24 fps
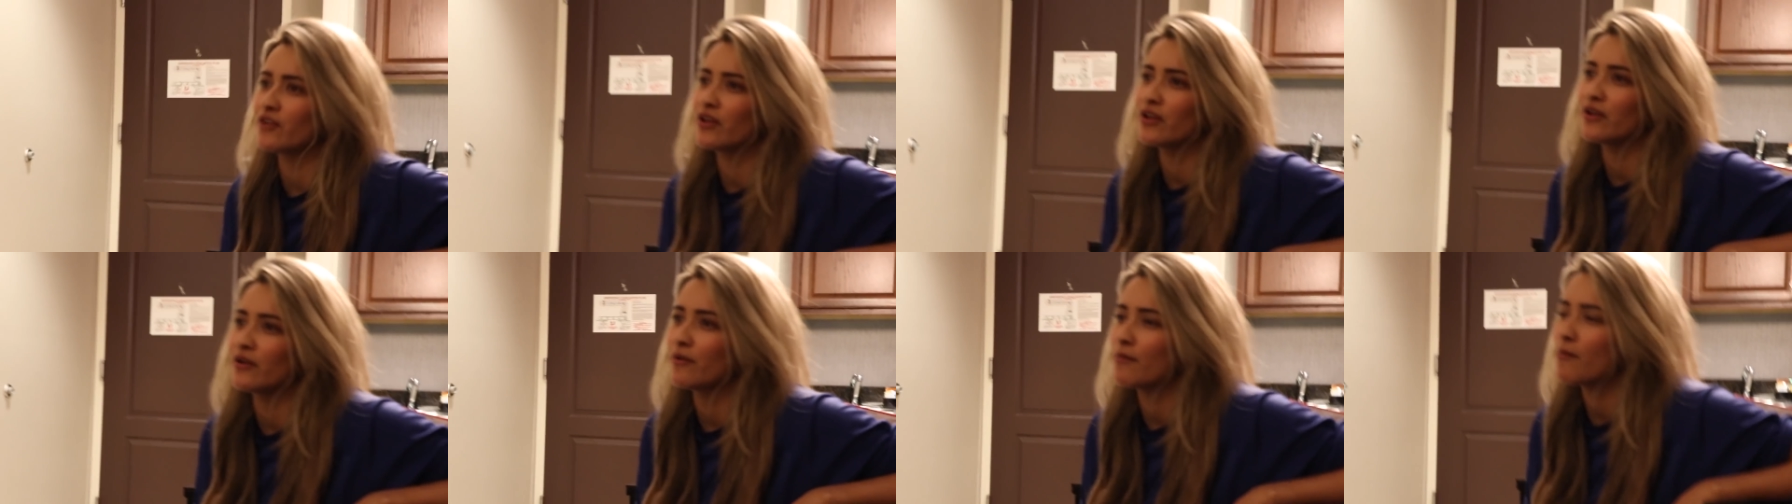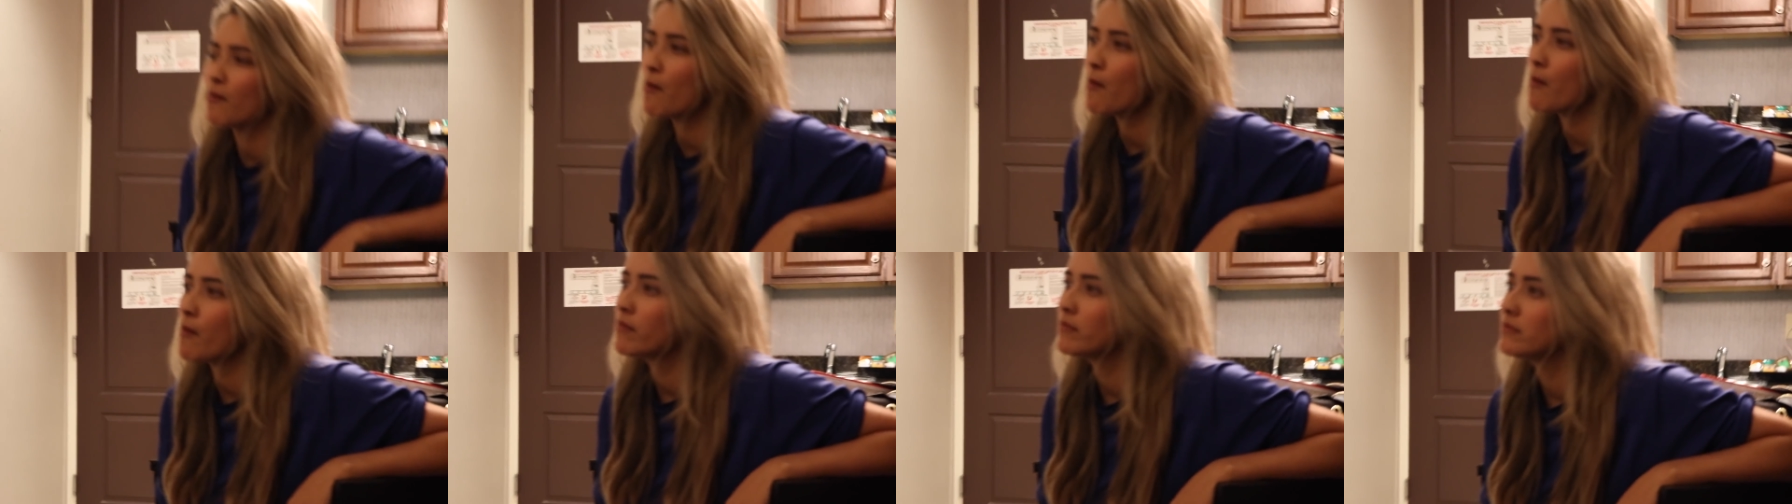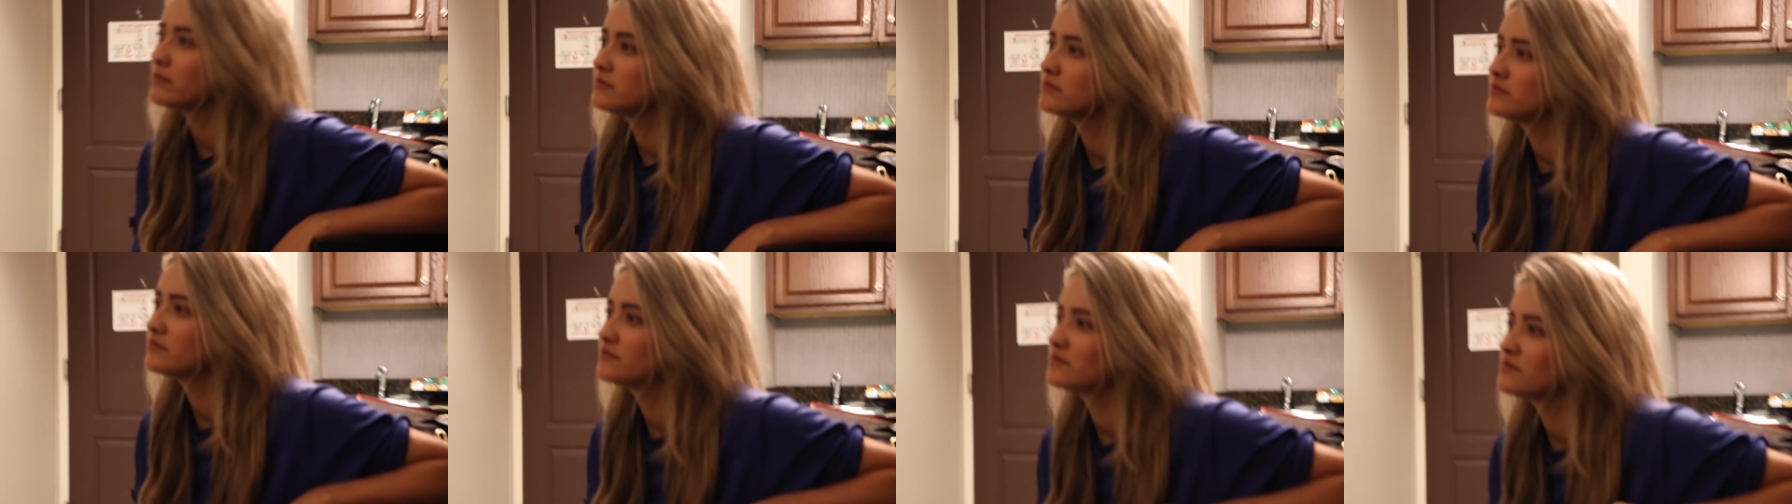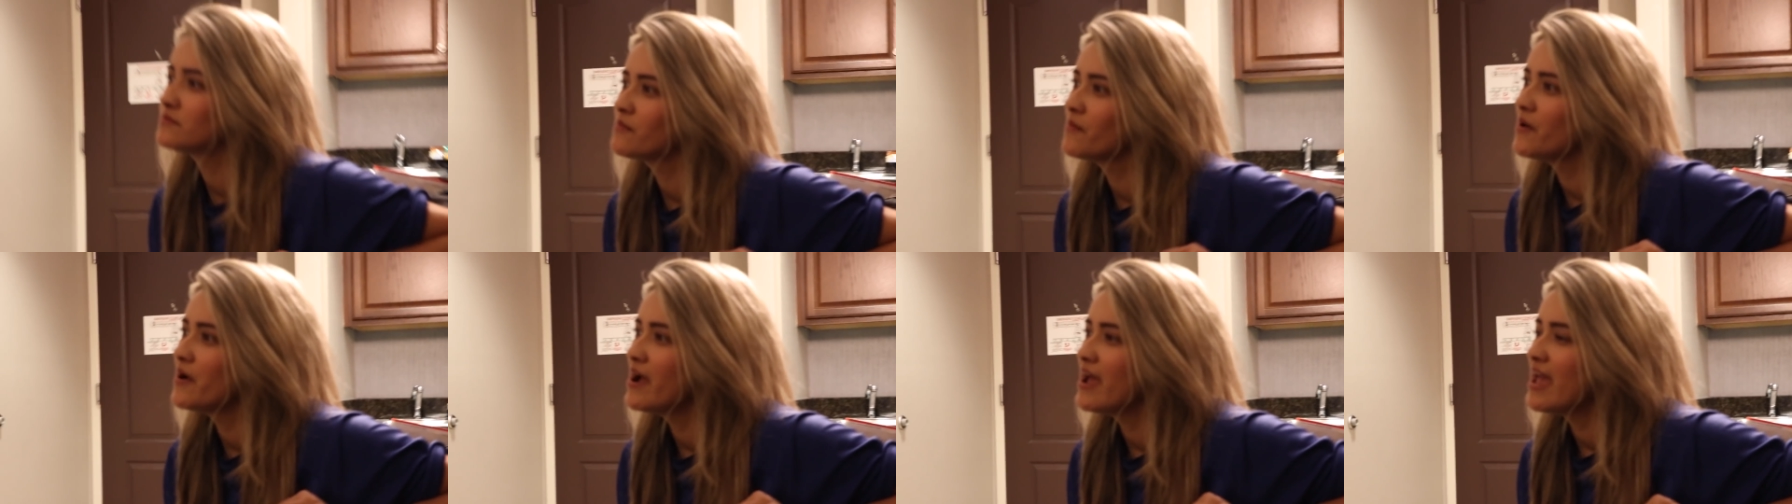for you he, he
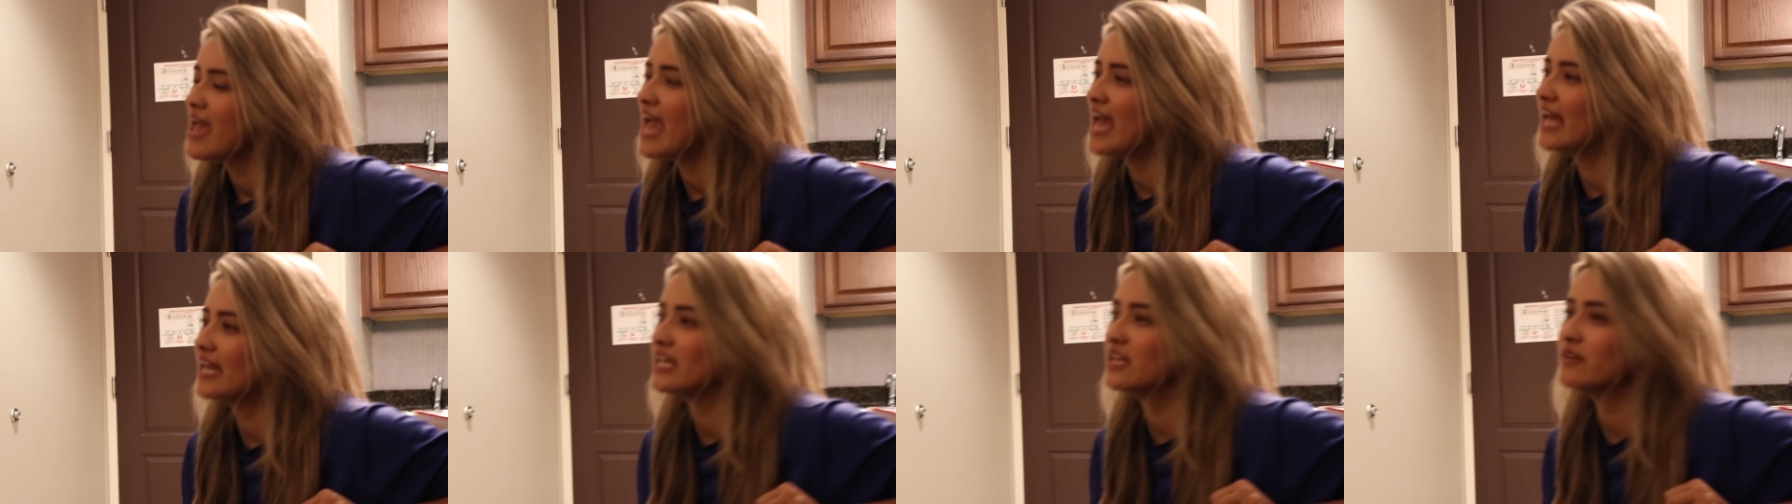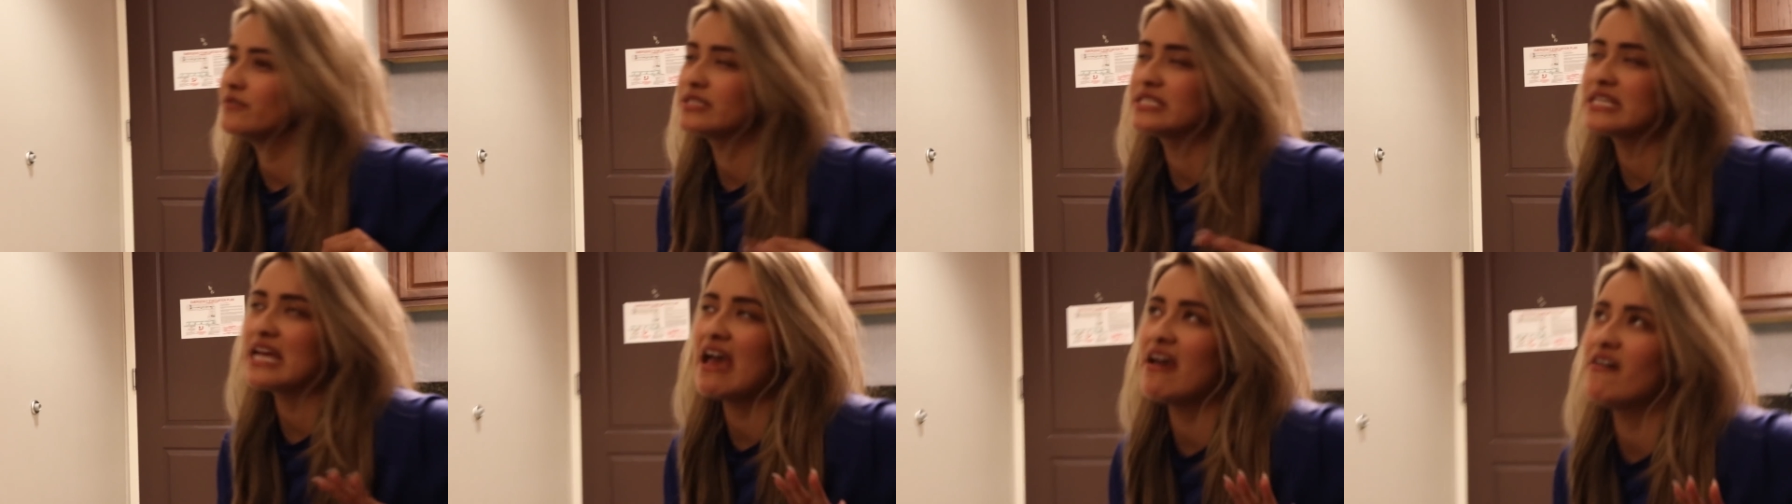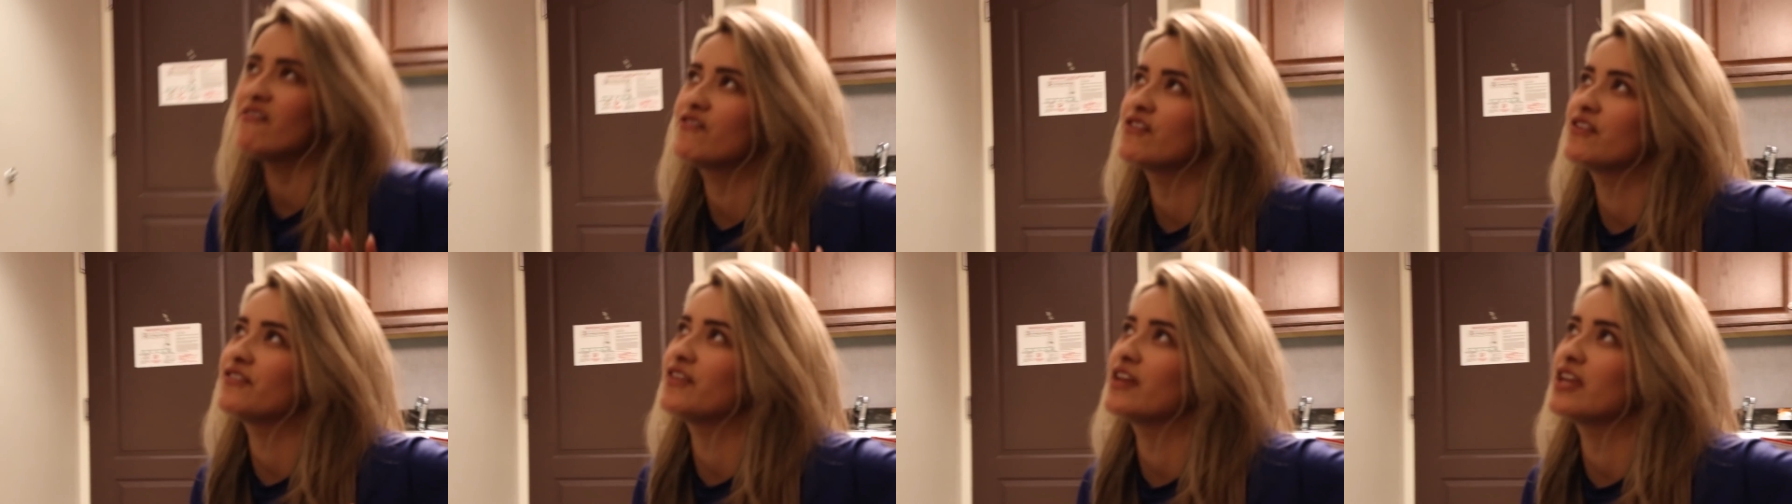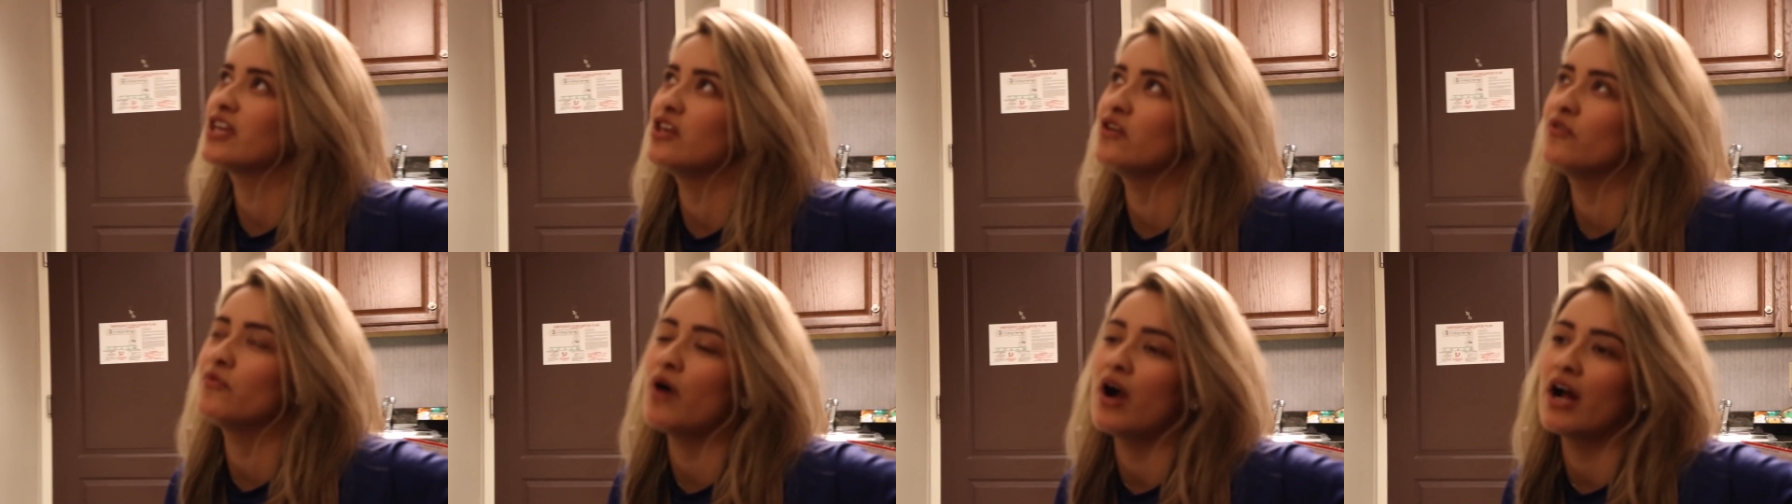he is and he was everything
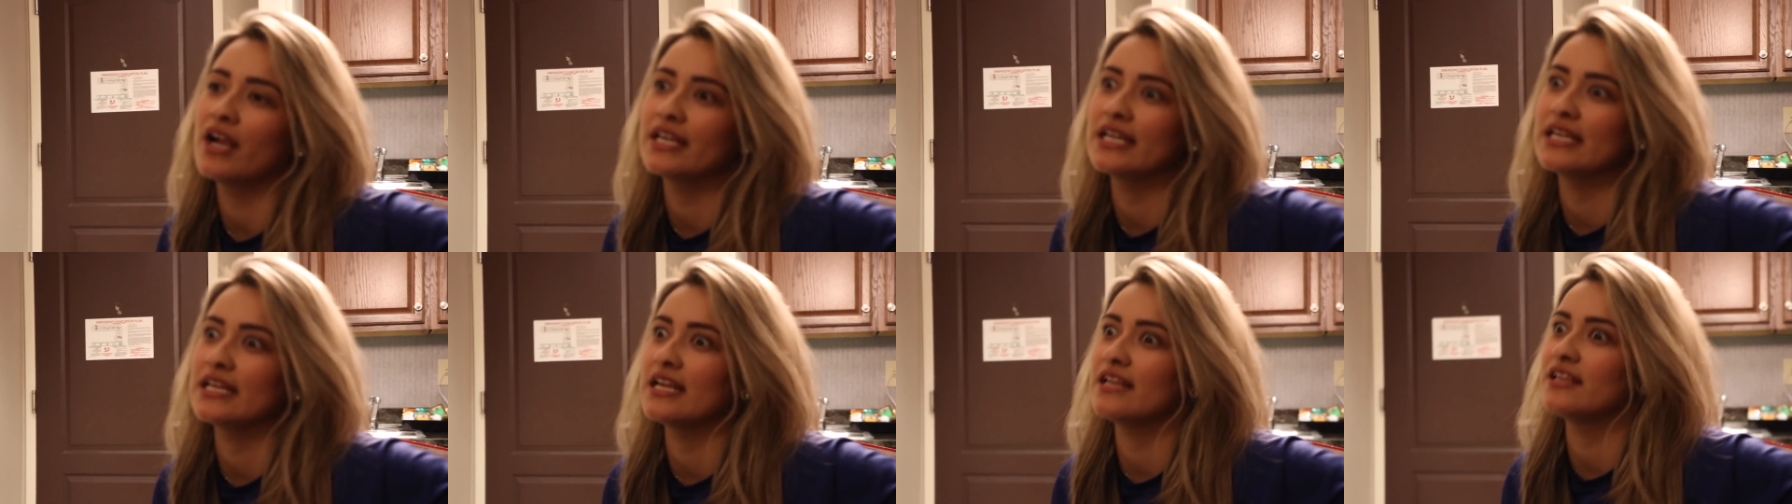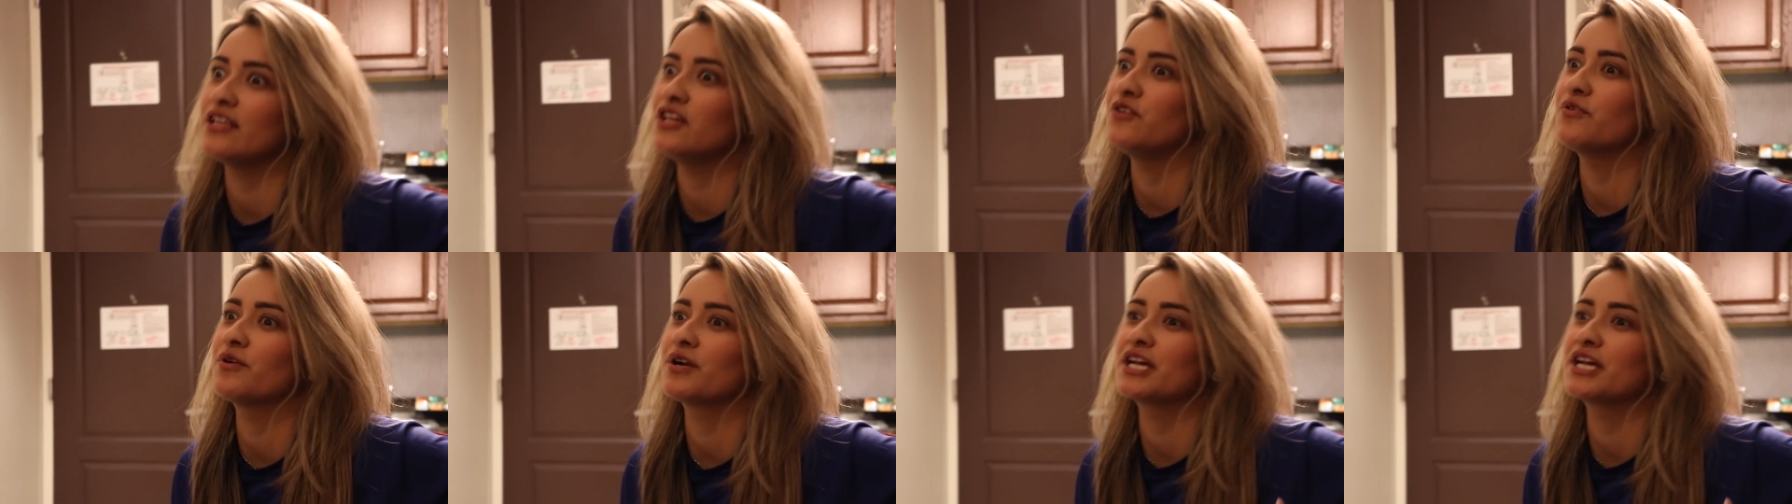you wanted and you